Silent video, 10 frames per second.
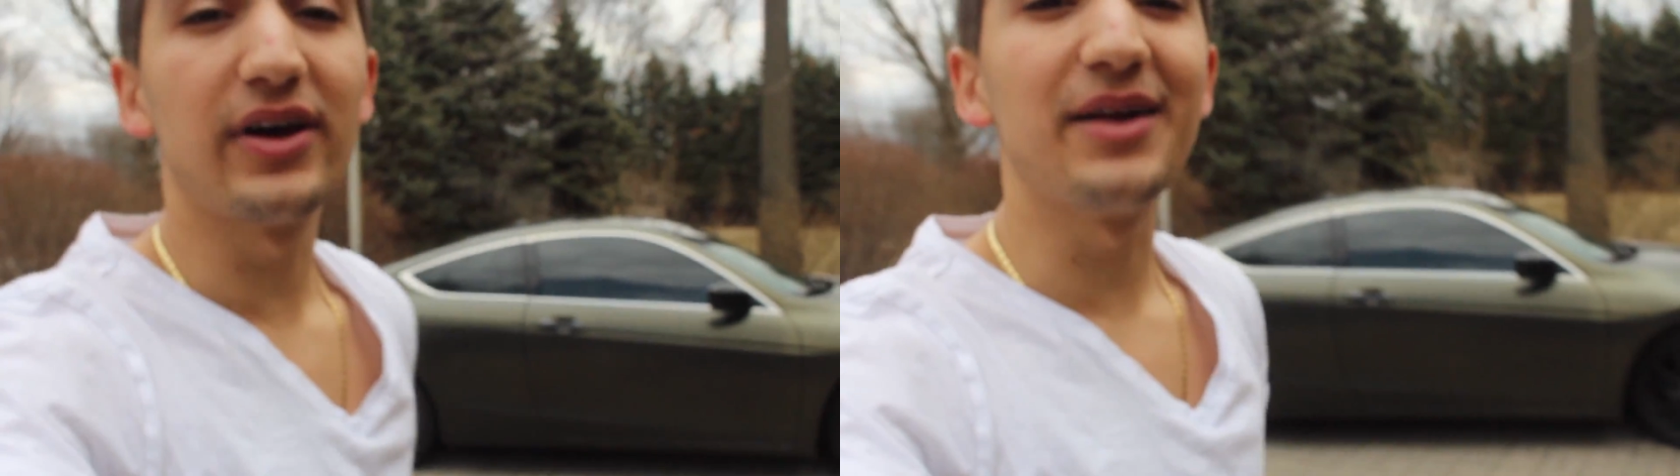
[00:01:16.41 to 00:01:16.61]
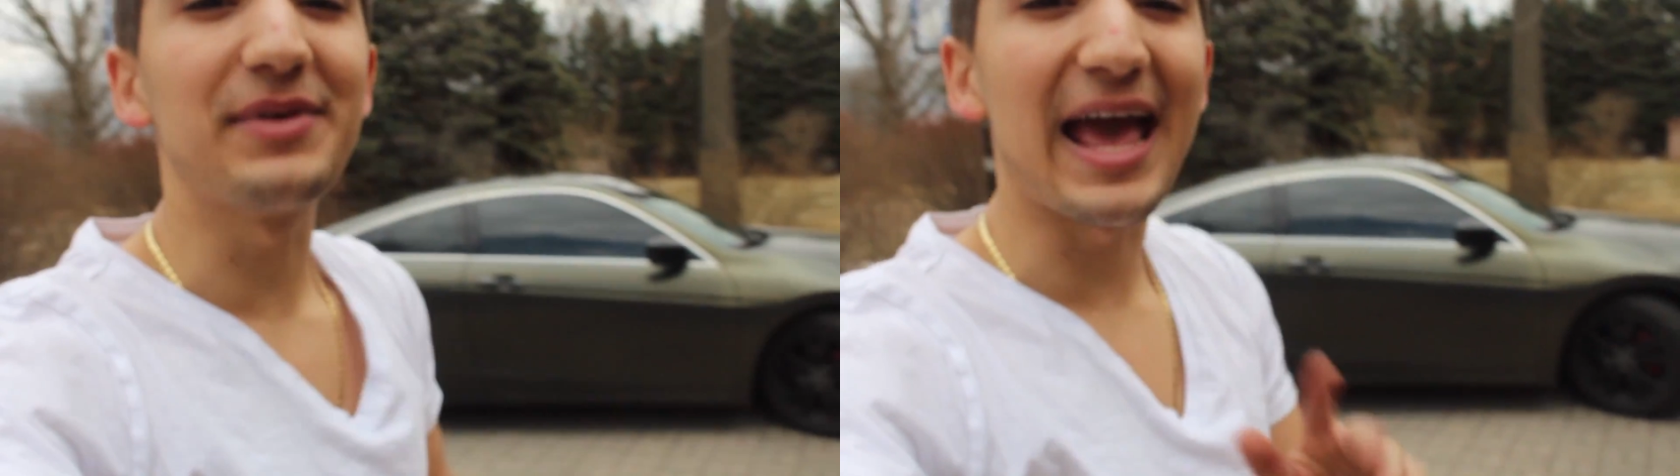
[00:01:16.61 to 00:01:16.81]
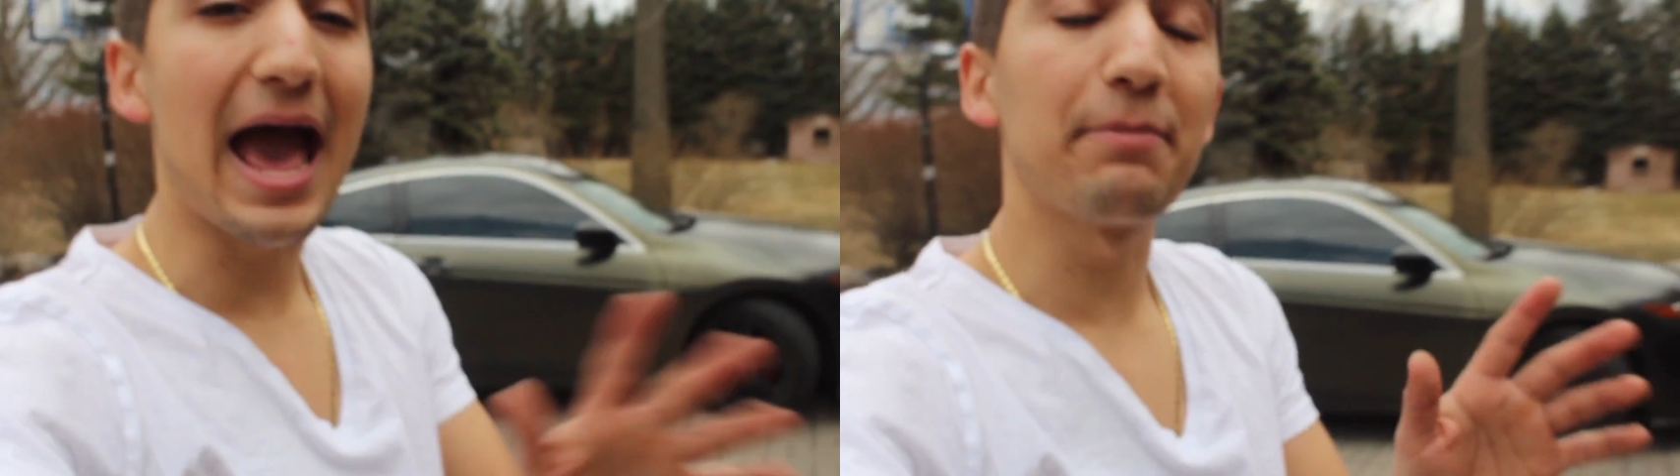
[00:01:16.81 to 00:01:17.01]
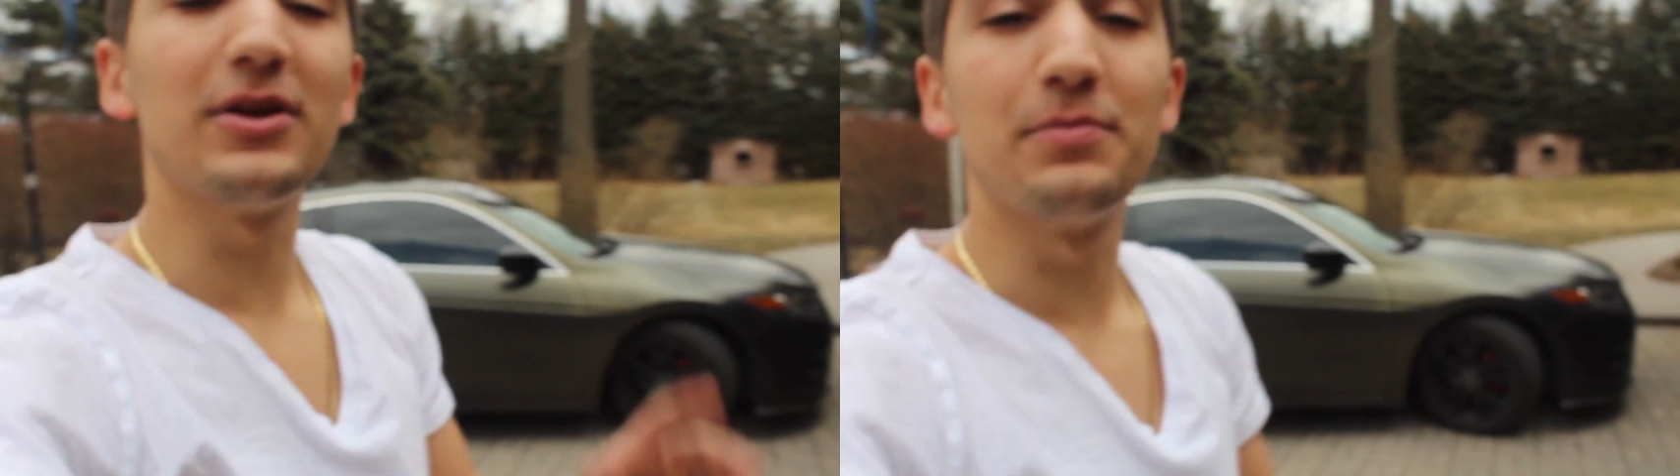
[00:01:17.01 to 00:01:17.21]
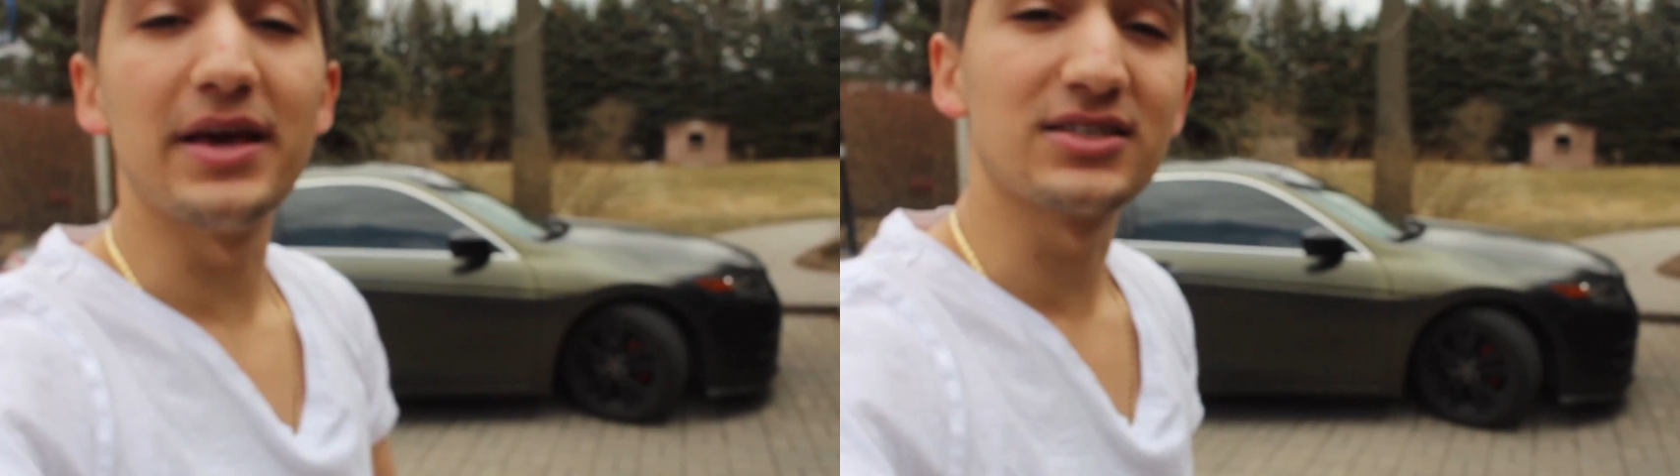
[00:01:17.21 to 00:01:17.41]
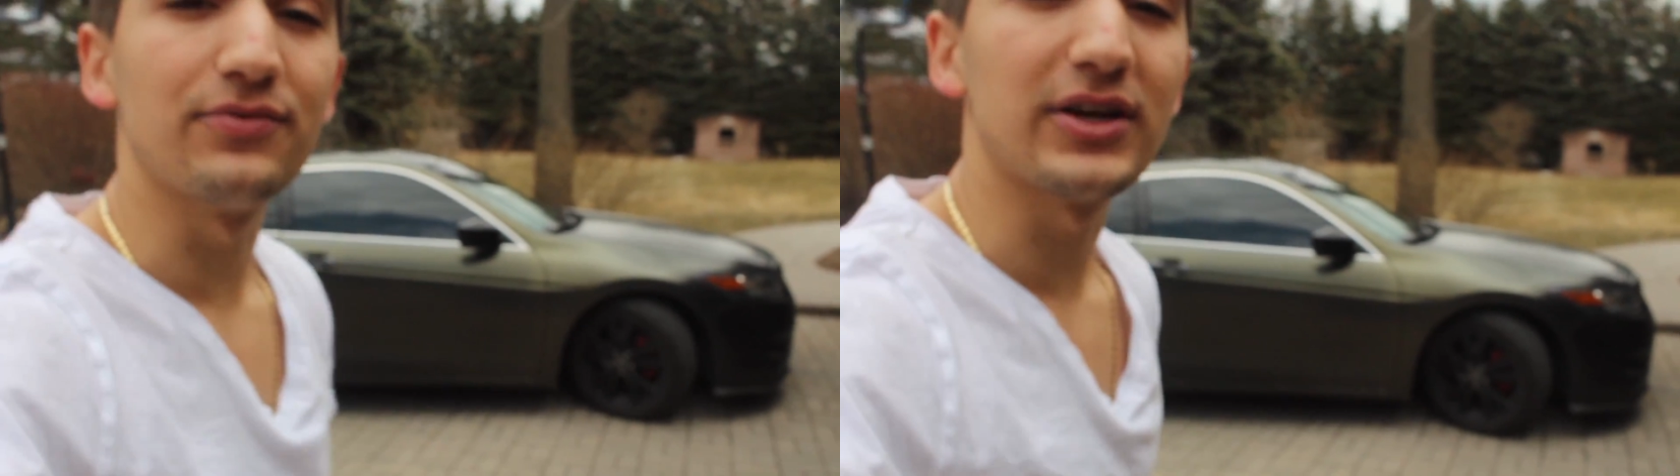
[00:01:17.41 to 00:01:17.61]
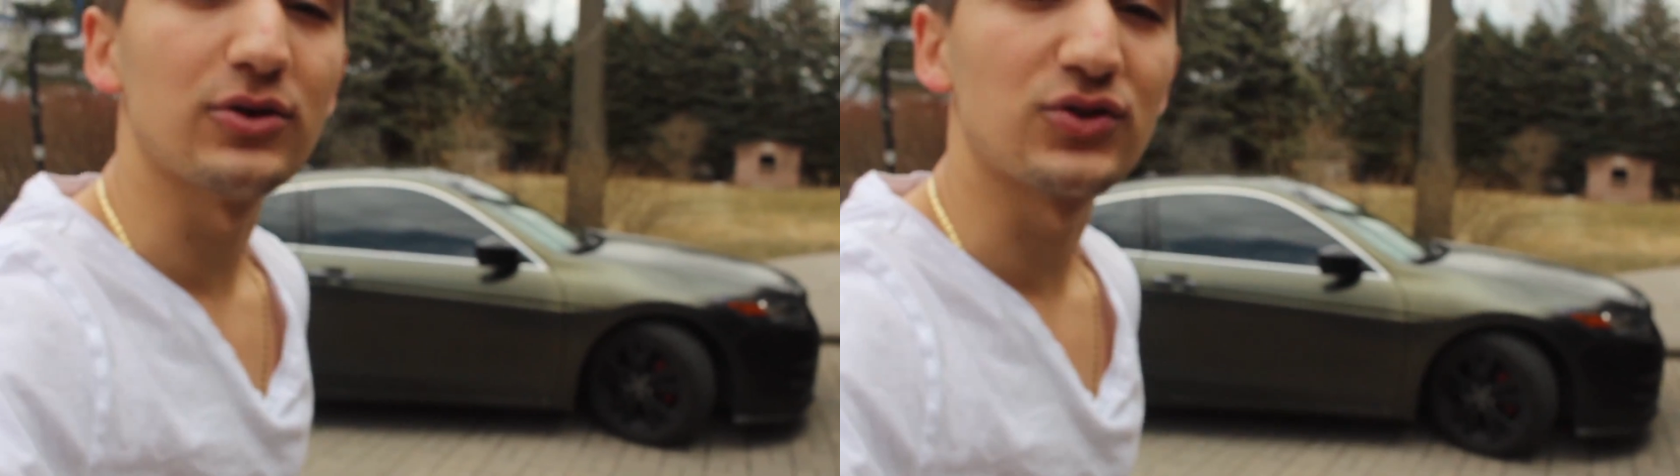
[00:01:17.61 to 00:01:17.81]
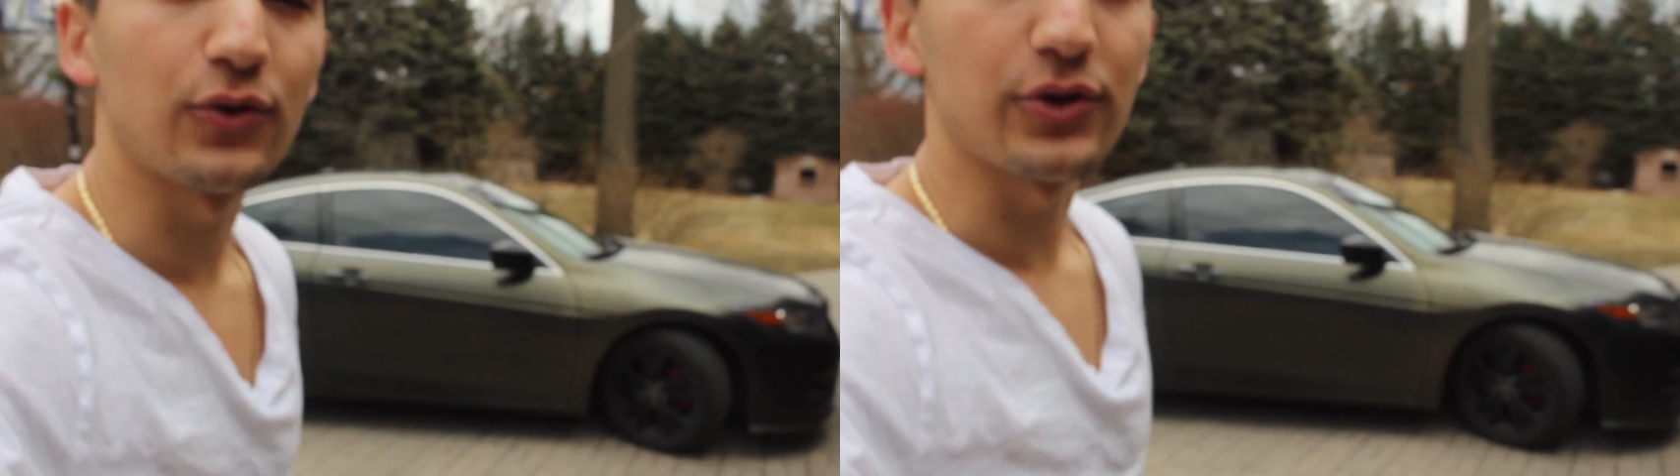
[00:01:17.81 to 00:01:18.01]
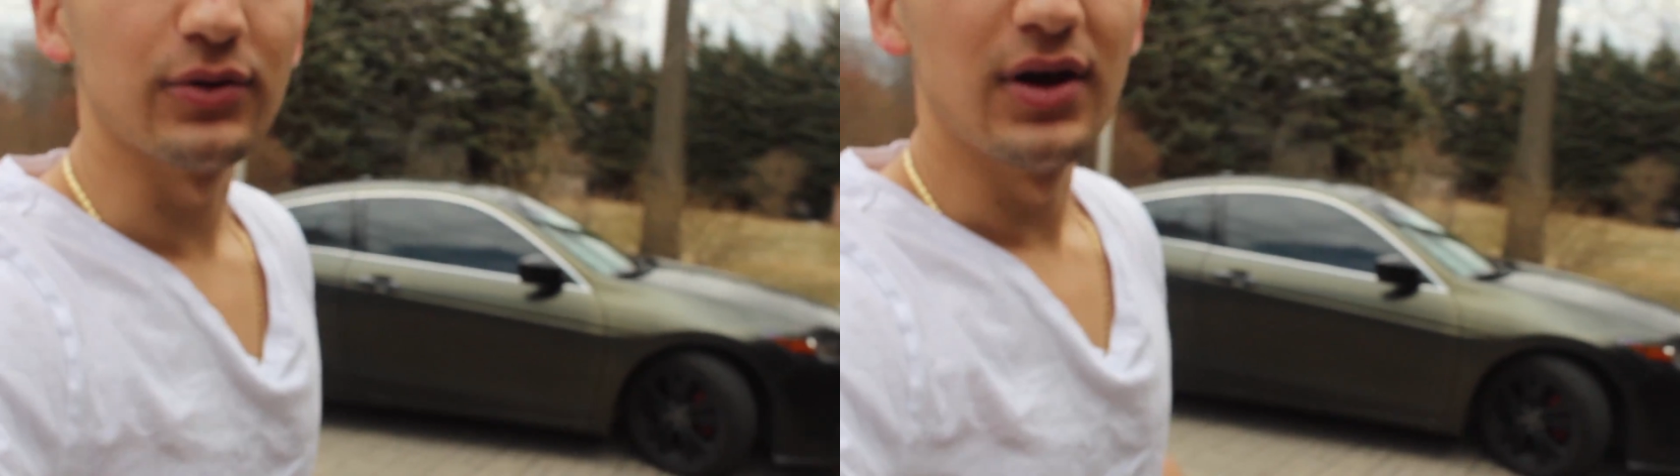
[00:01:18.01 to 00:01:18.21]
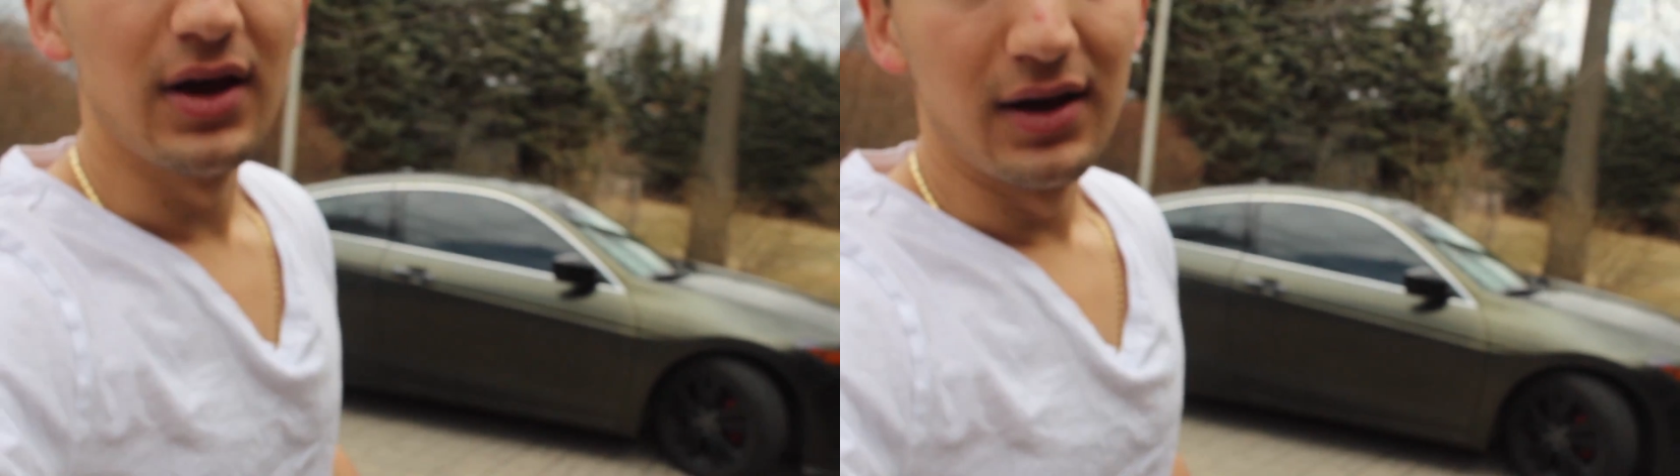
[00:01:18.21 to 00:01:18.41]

and I'd be happy to make some videos for you.